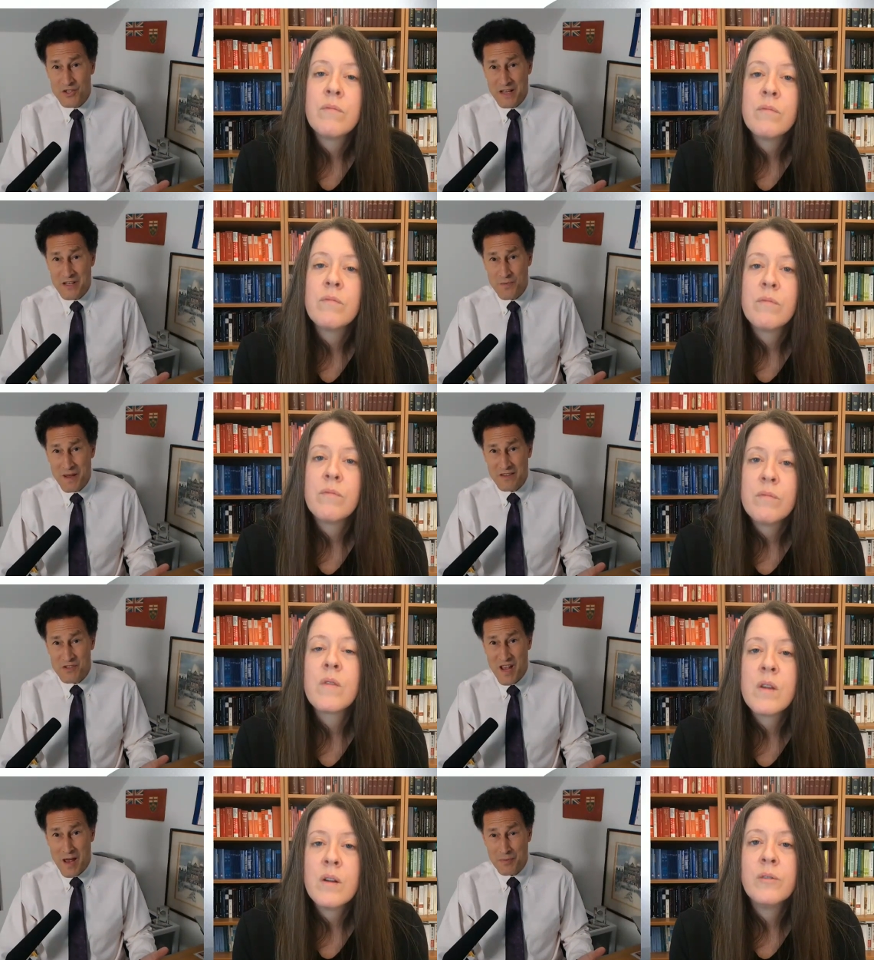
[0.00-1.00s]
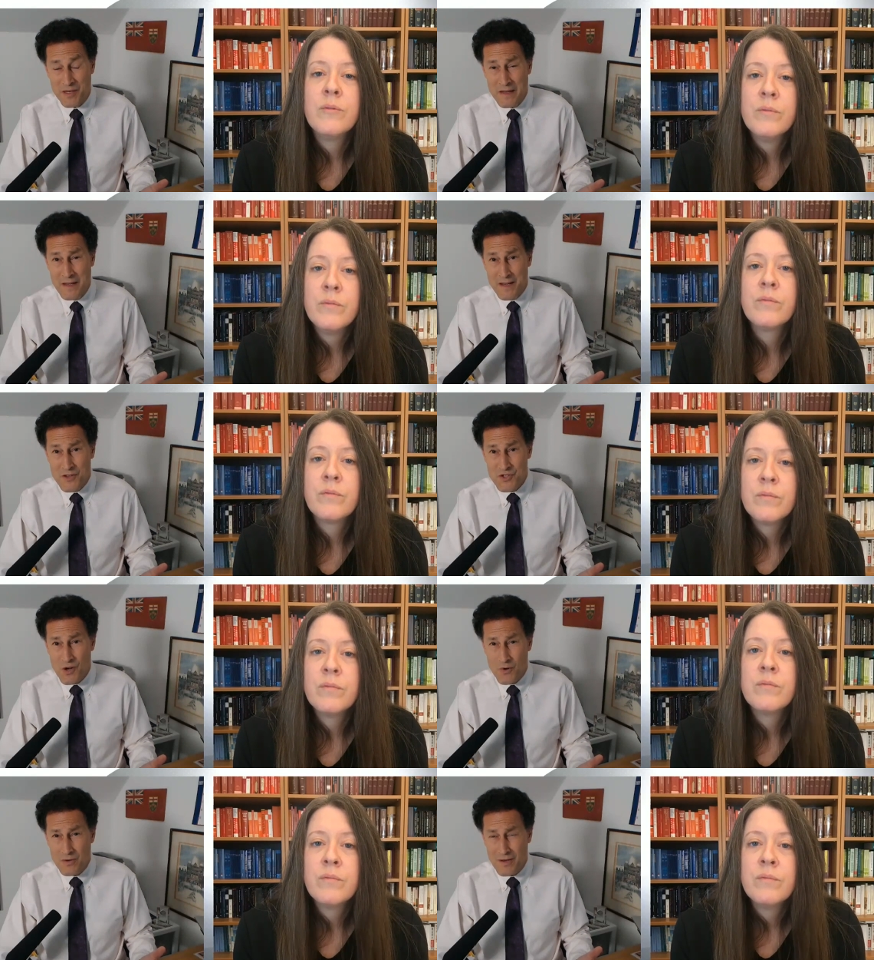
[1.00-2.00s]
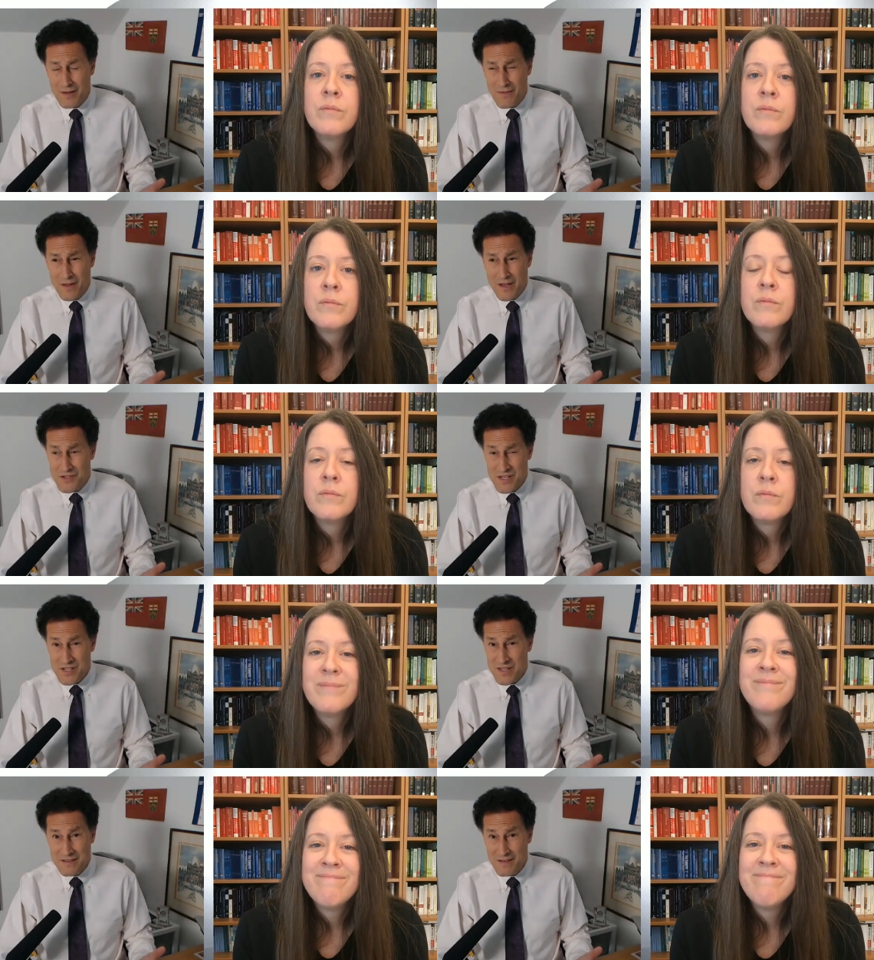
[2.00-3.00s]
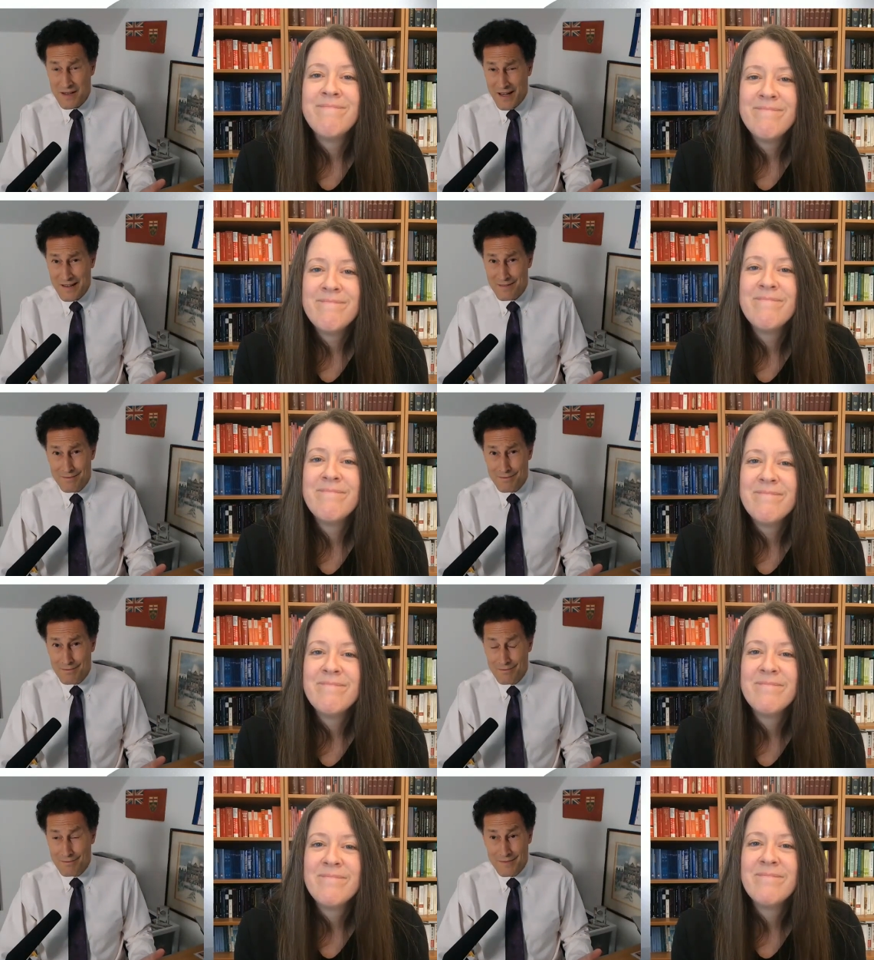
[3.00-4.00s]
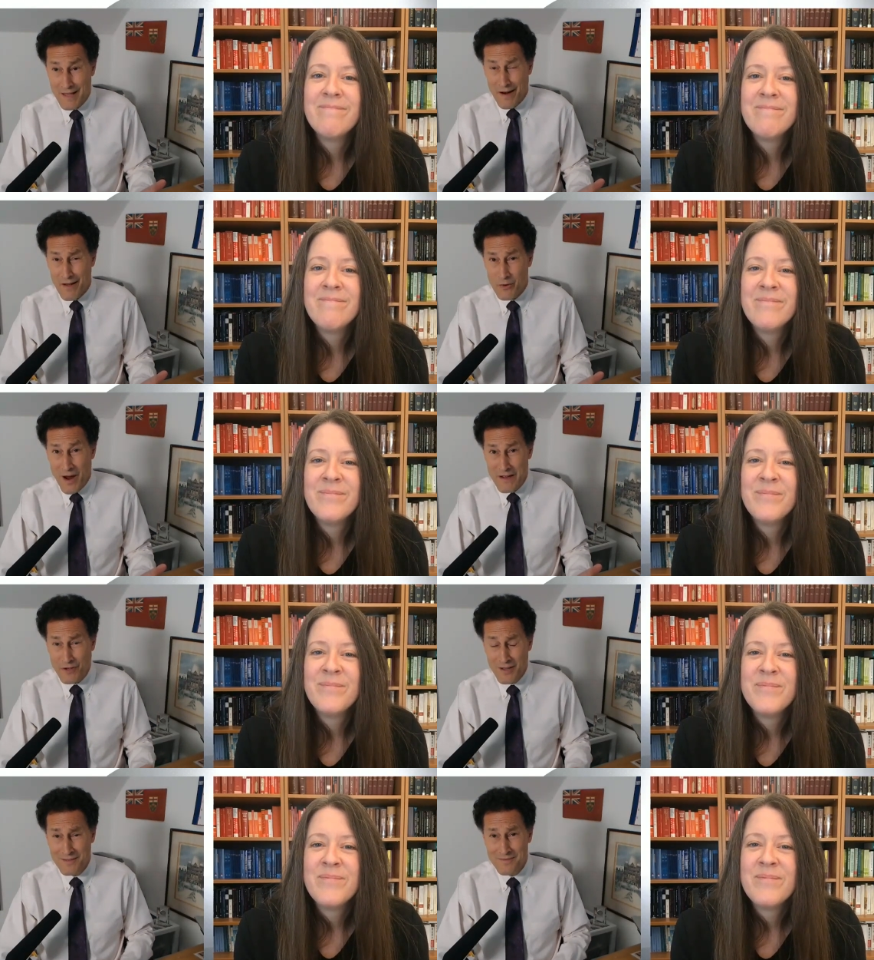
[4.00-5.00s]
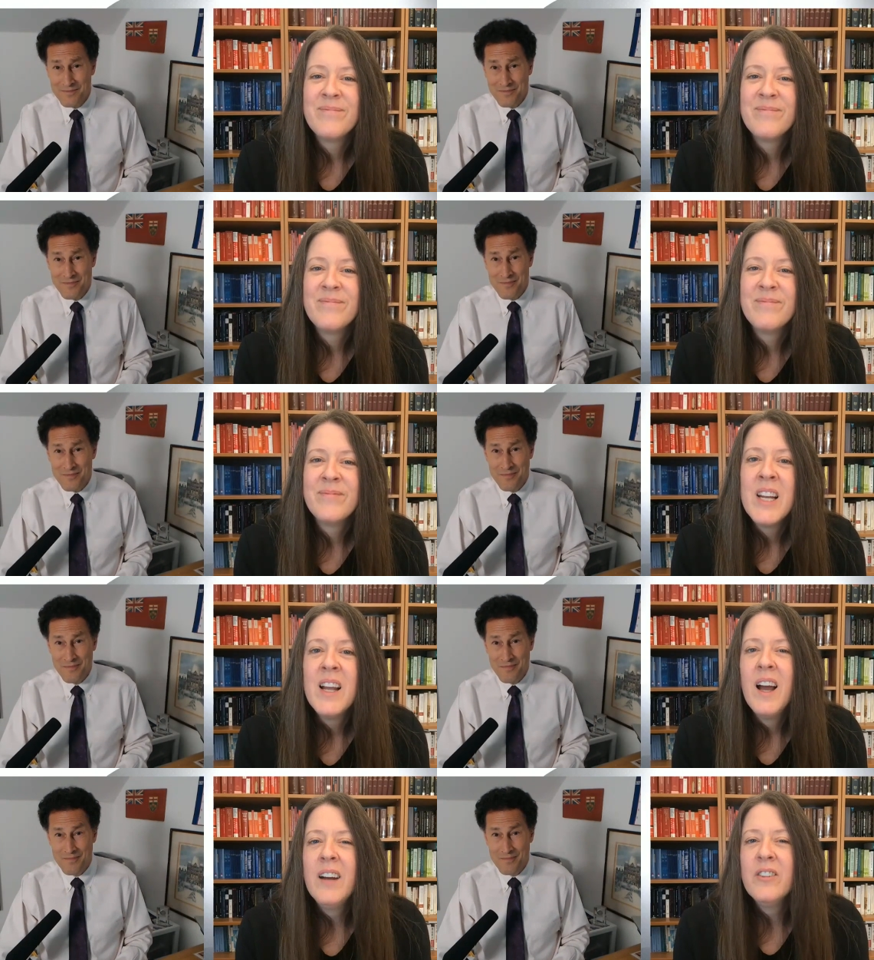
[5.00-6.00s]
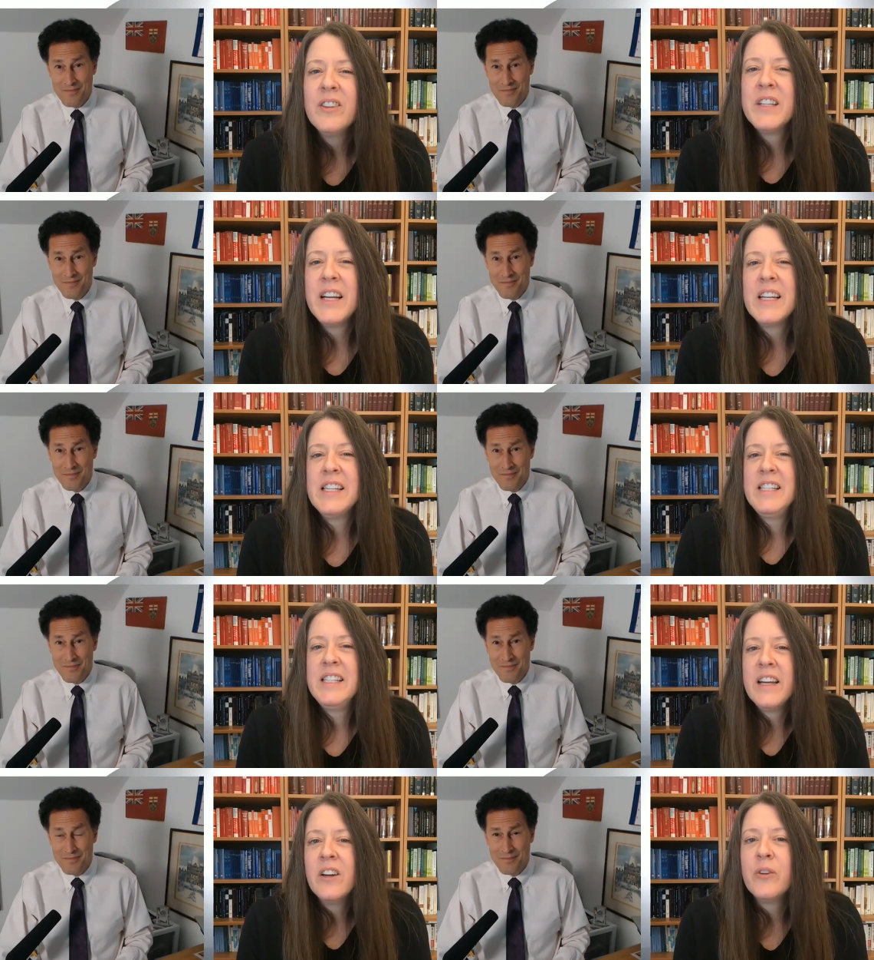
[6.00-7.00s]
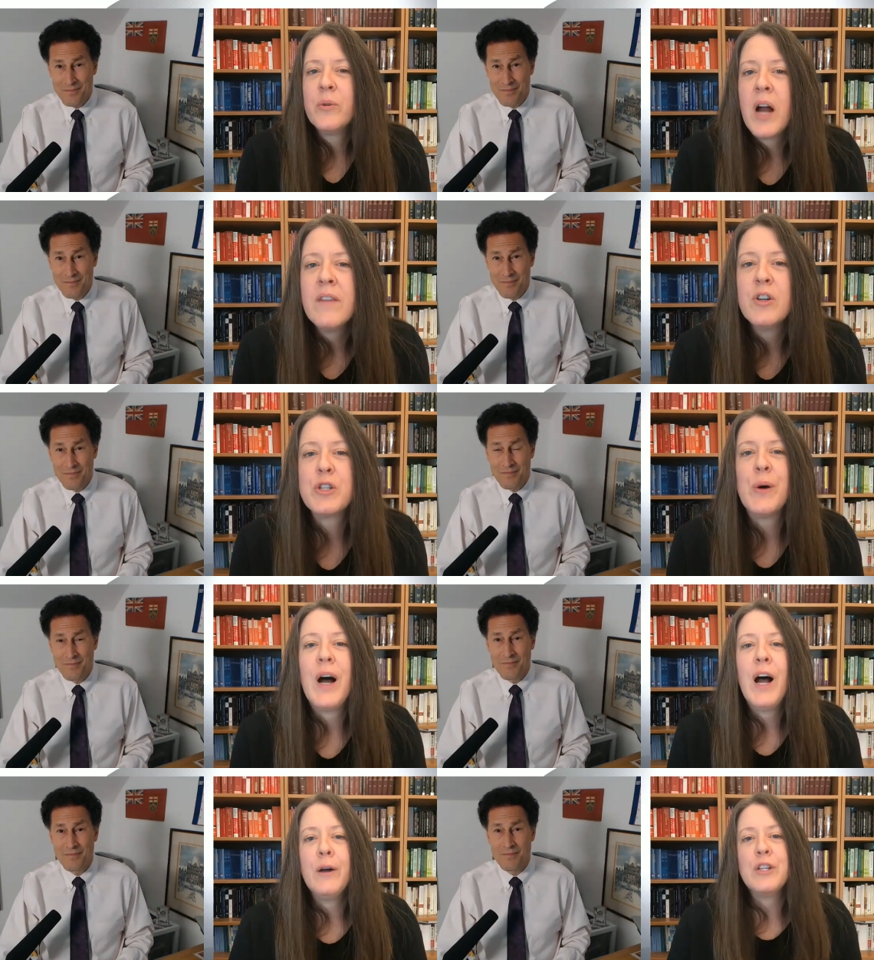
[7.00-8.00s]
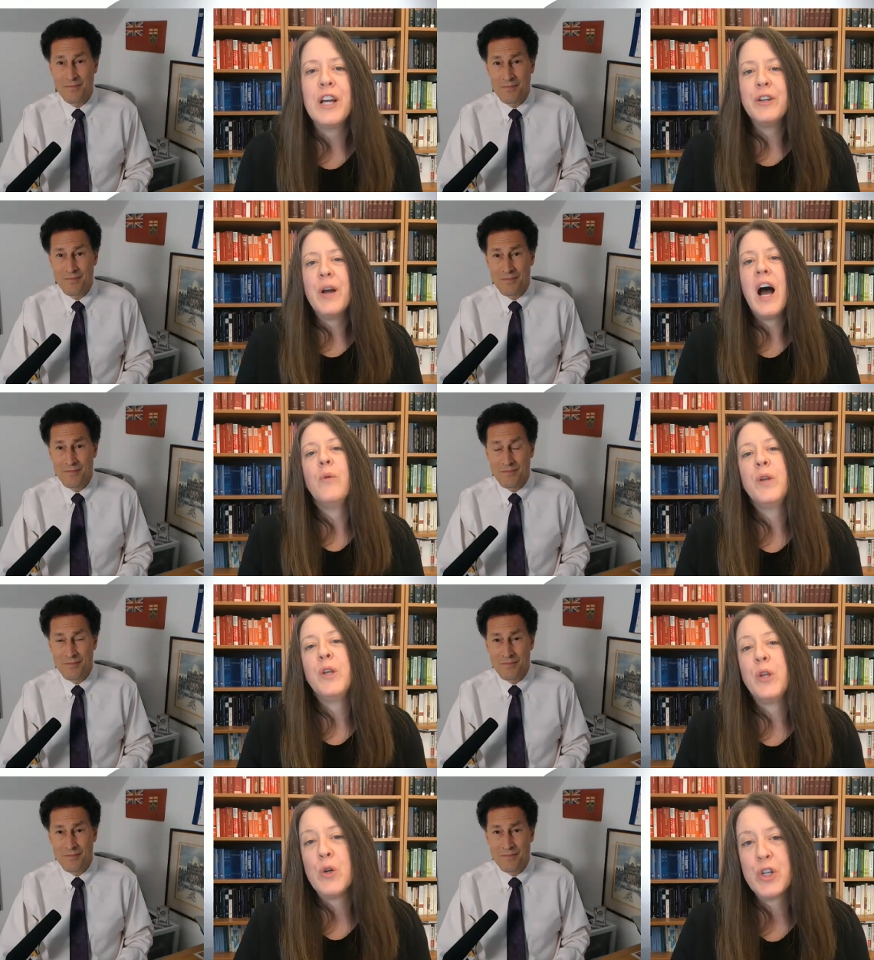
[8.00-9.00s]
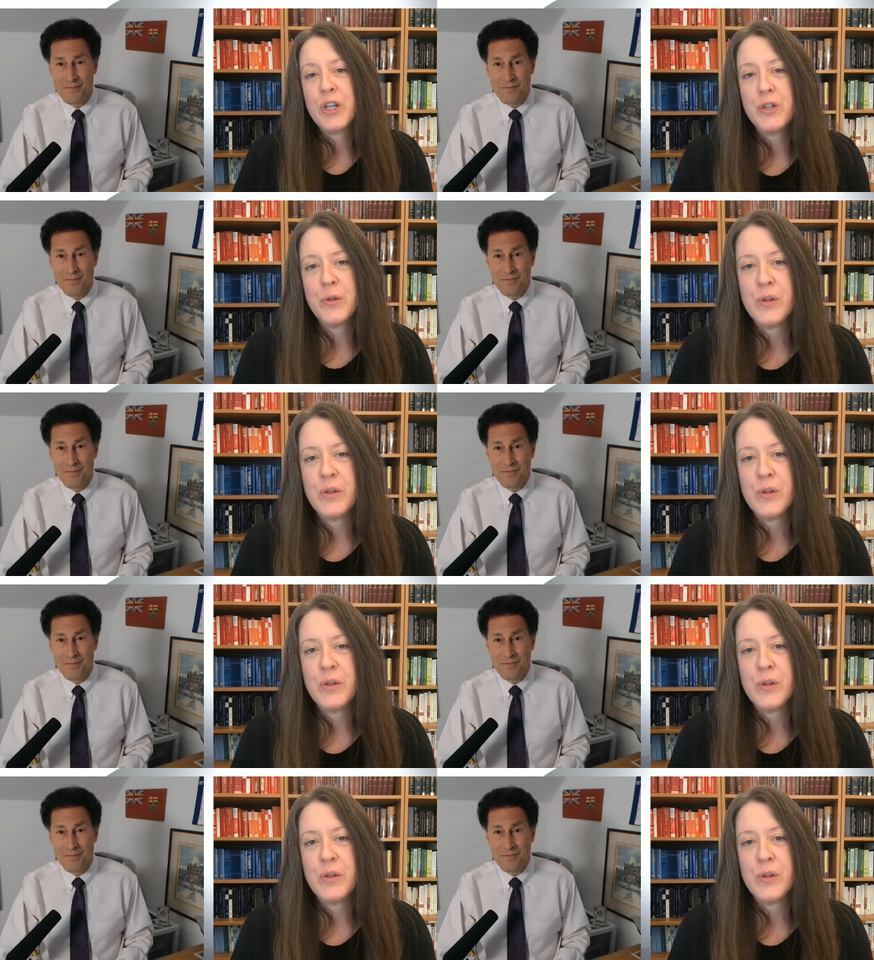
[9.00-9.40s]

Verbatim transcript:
Speaker 1: States to make this happen. So, is this thing kind of dead on arrival?
Speaker 2: I don't think it's dead on arrival. So I'll tell you how we usually do